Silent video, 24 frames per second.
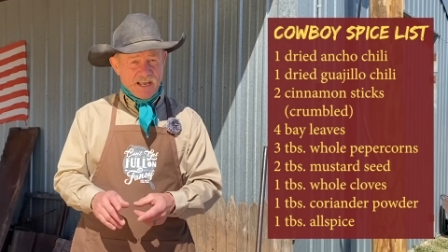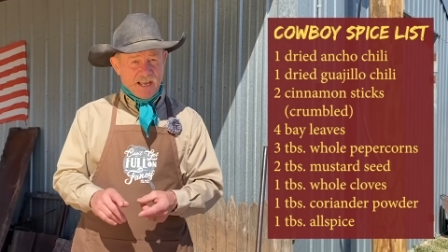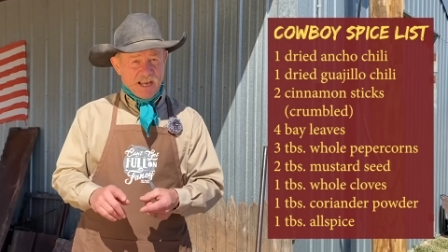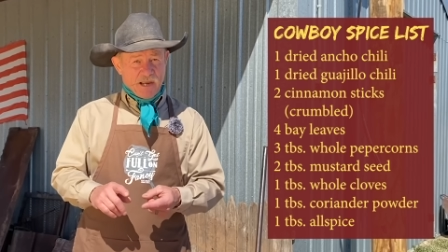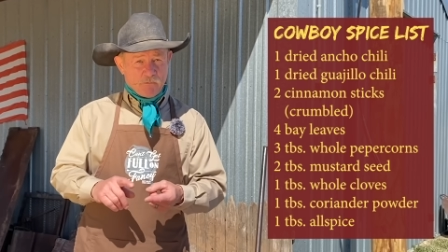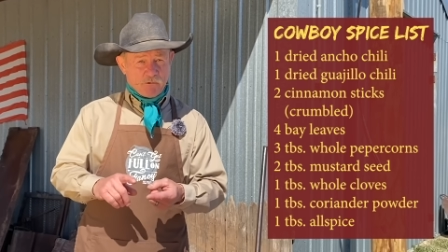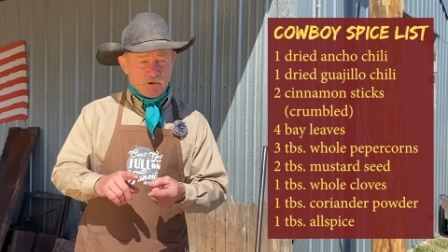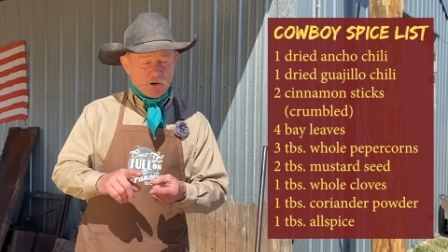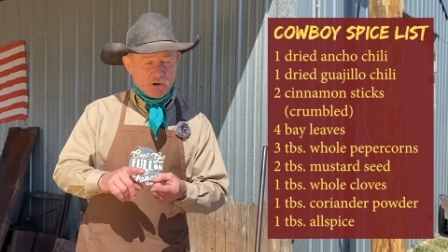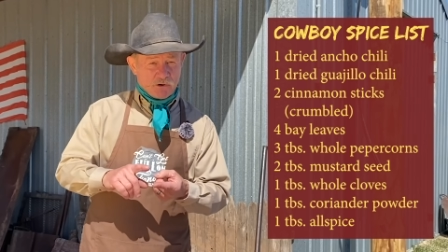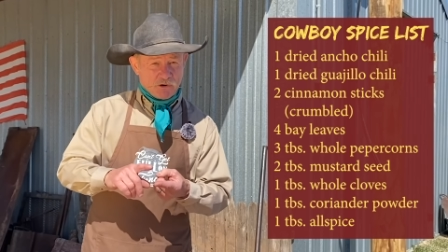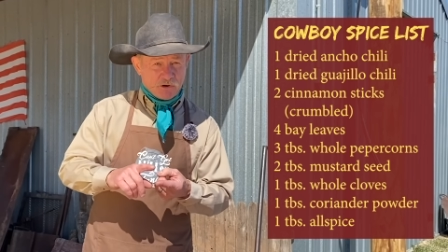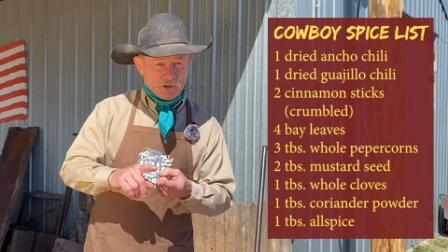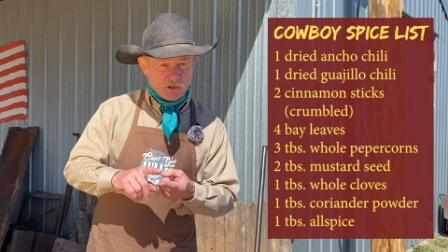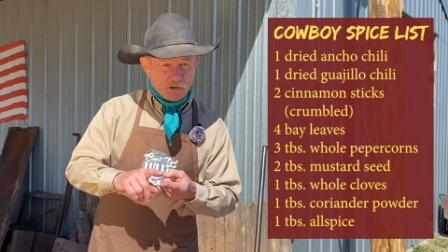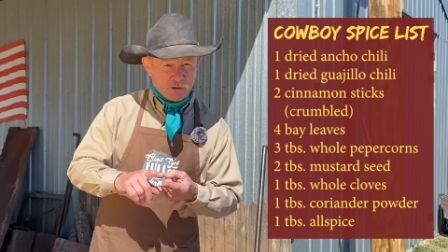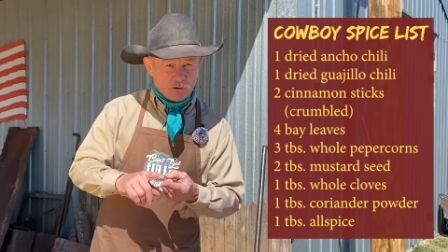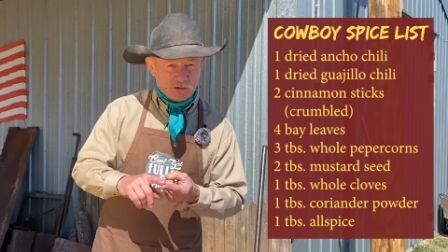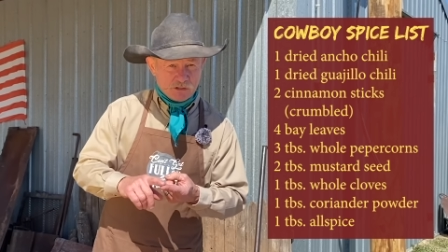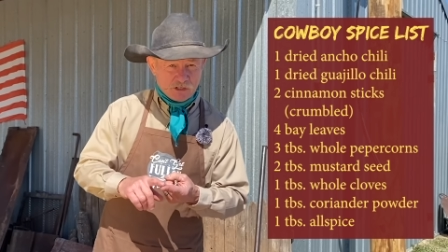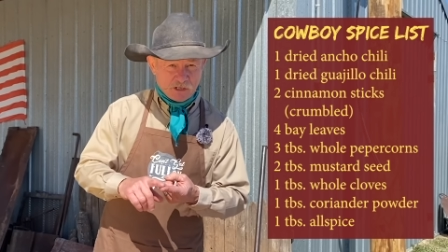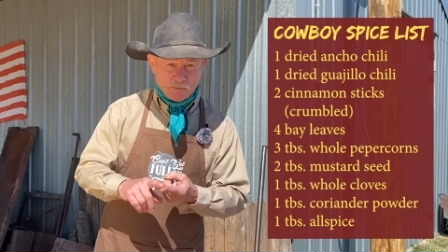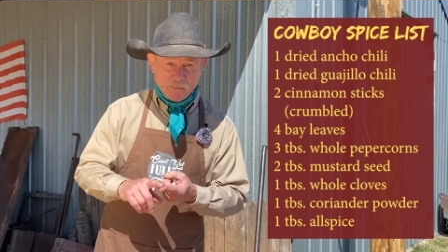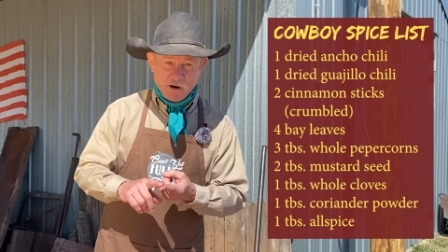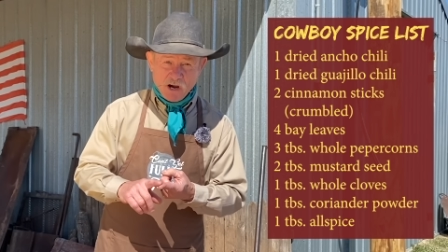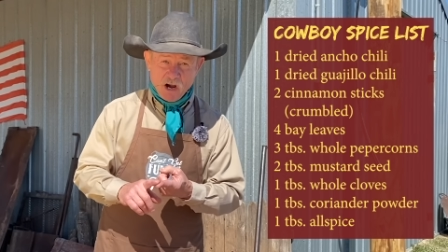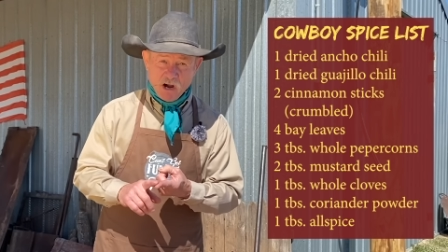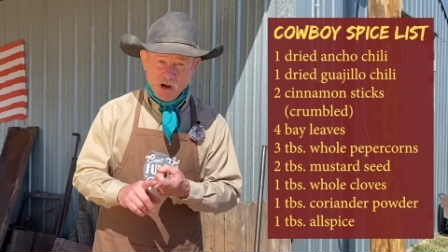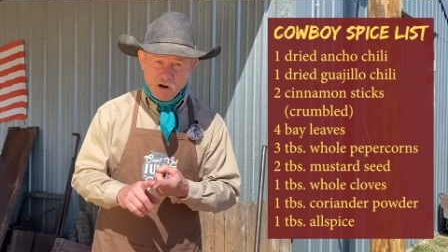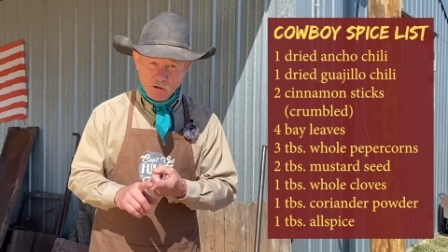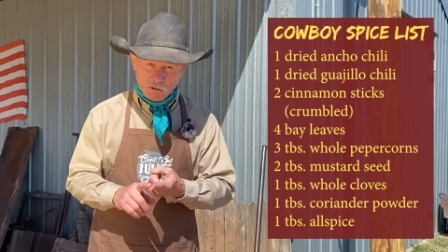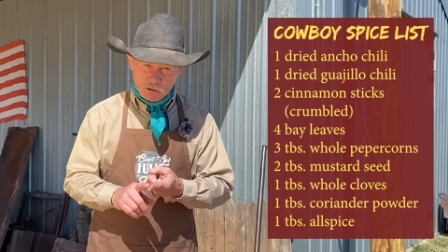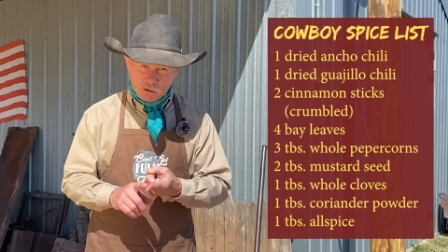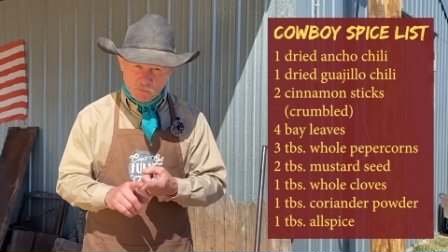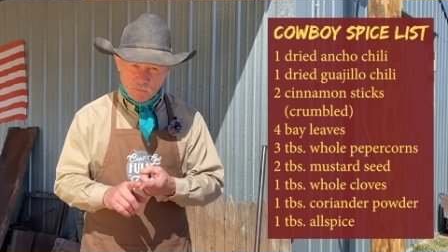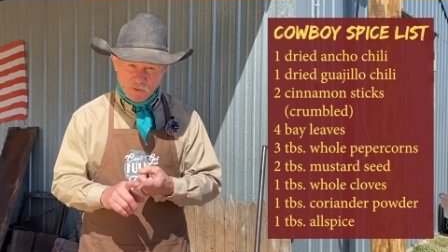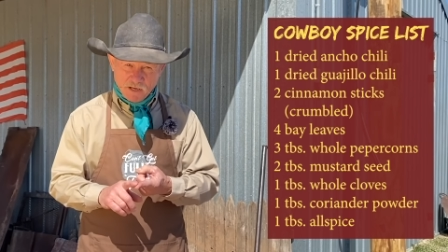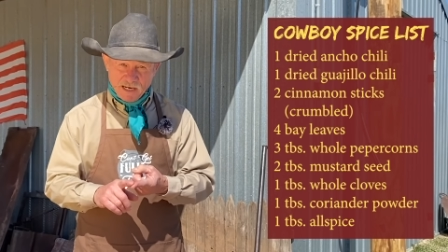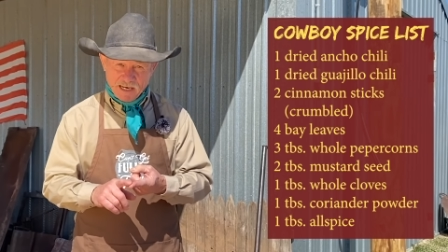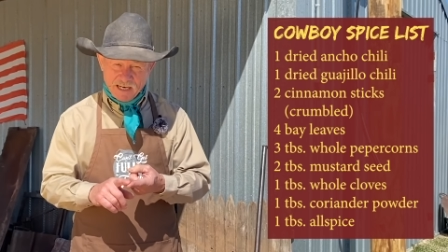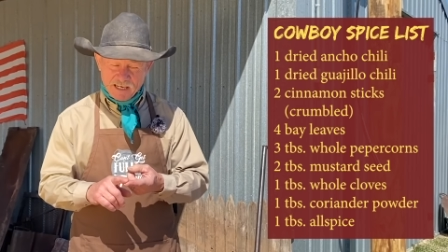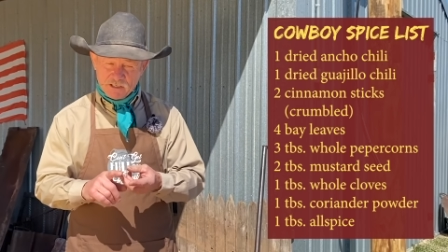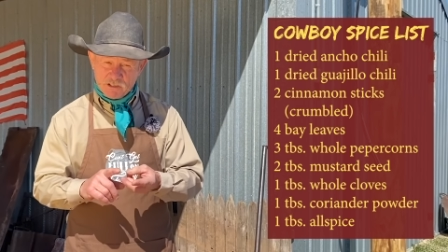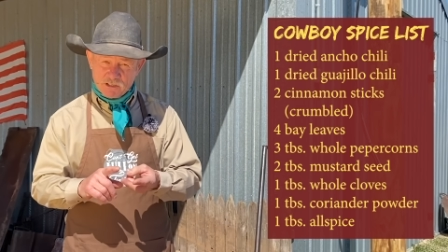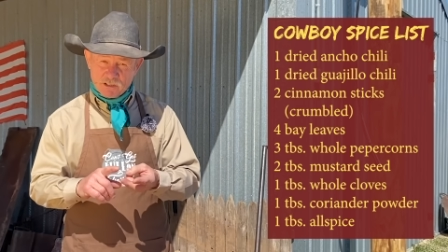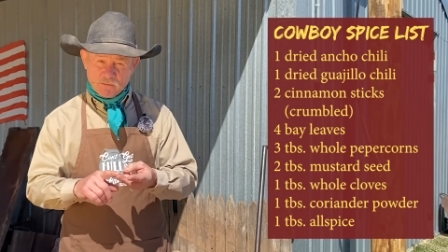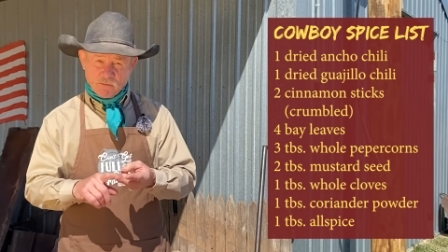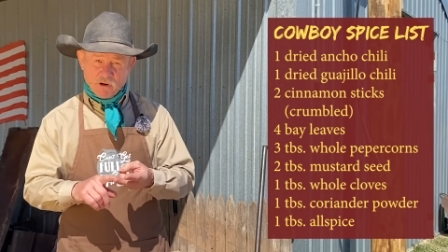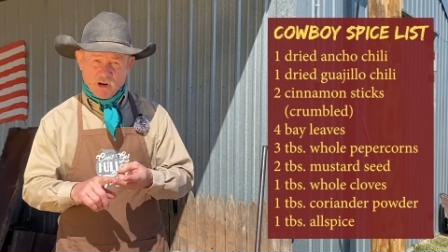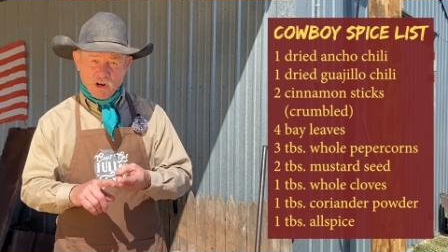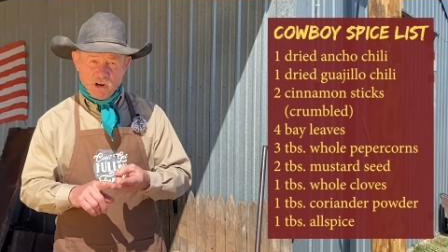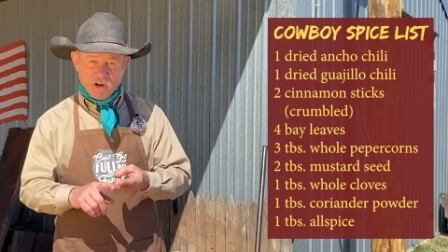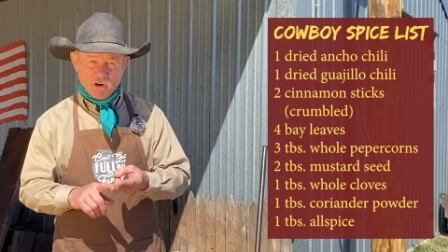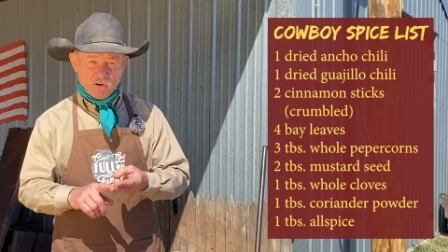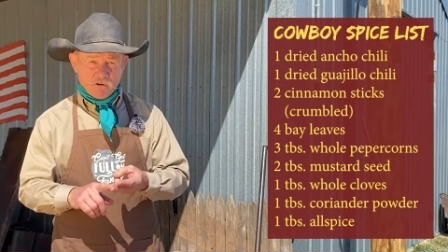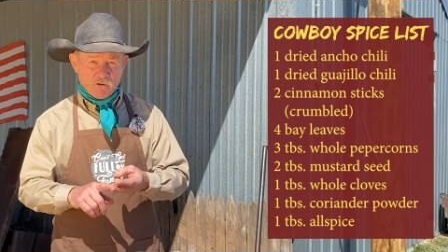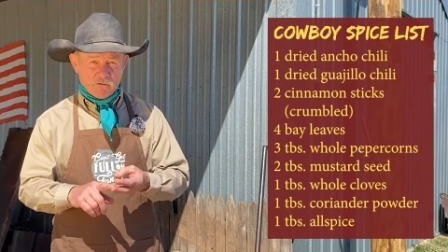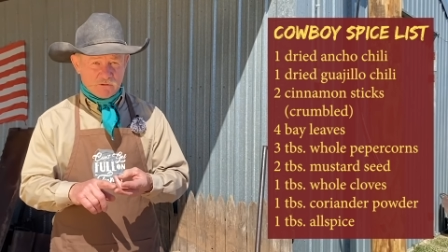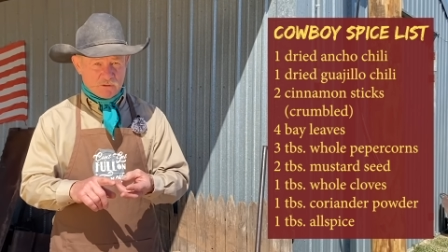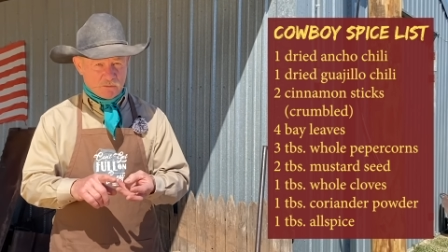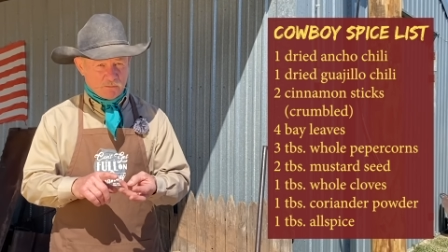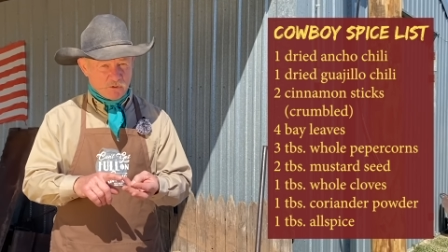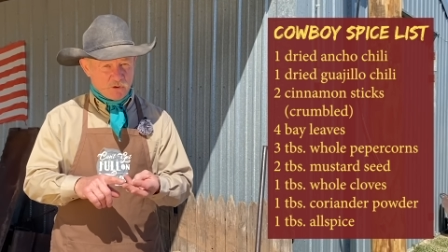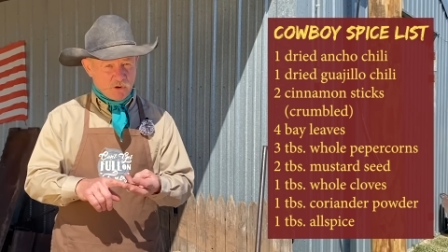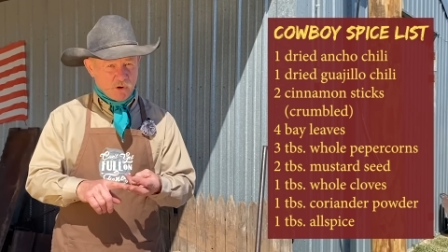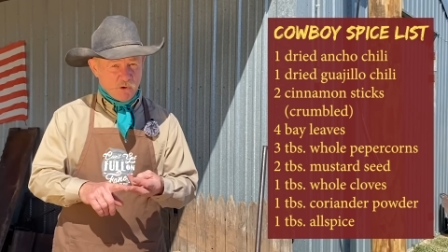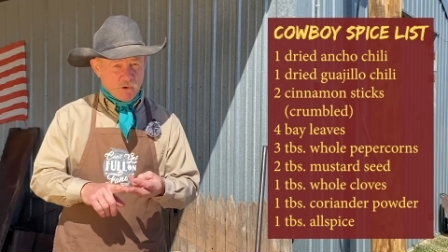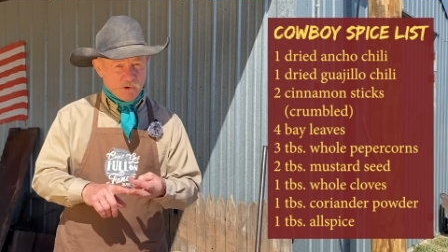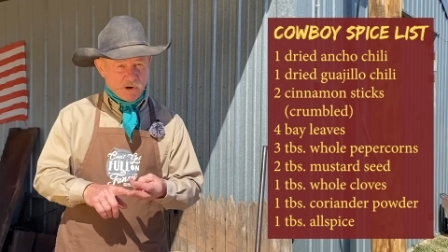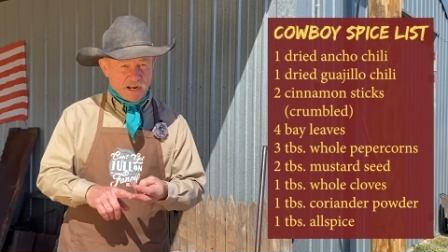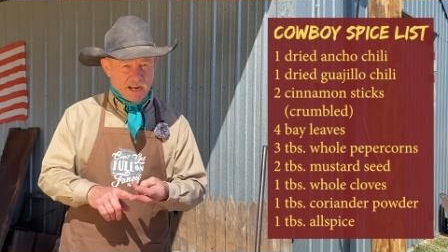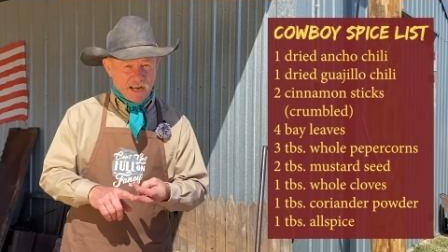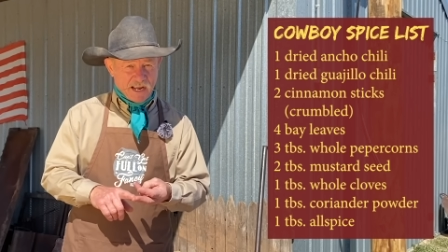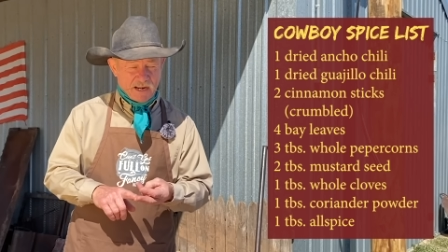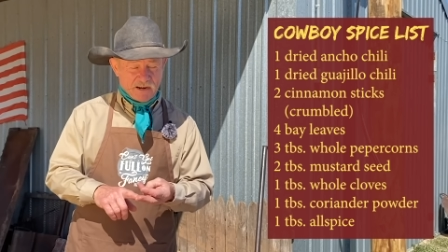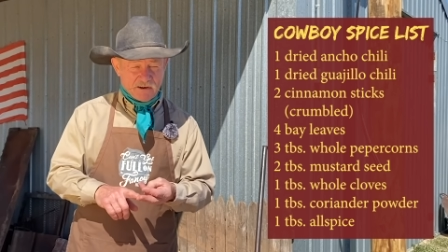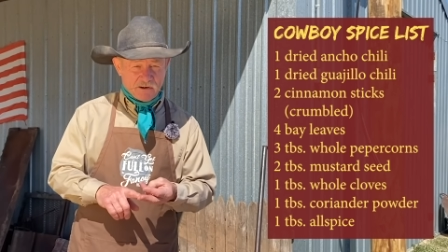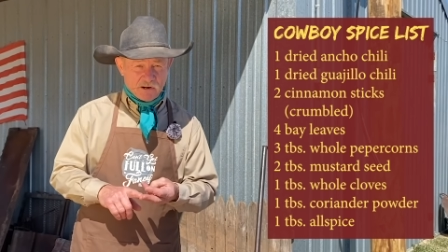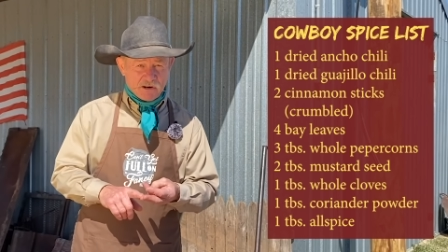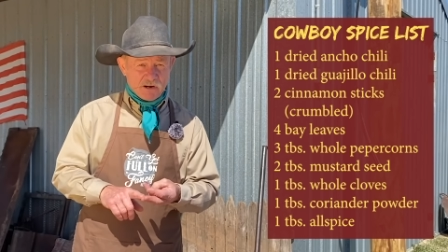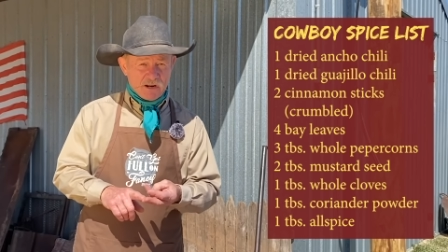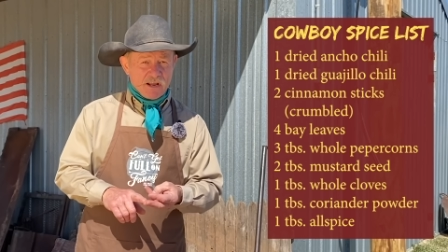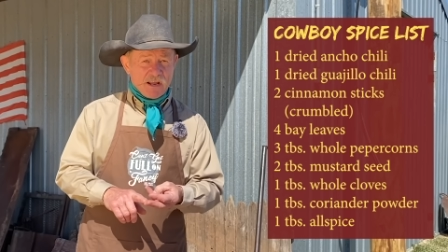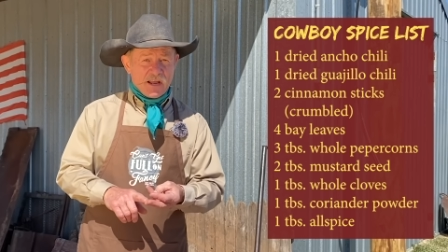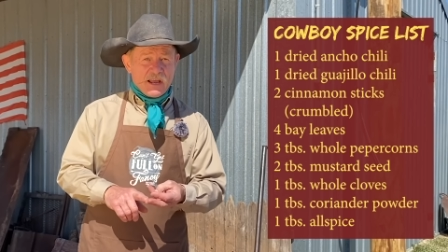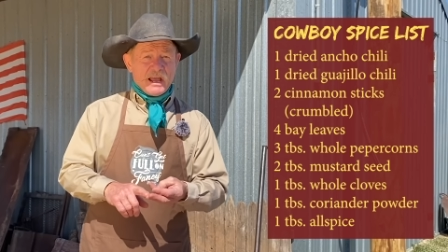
and we're gonna use some allspice, some cloves, some coriander,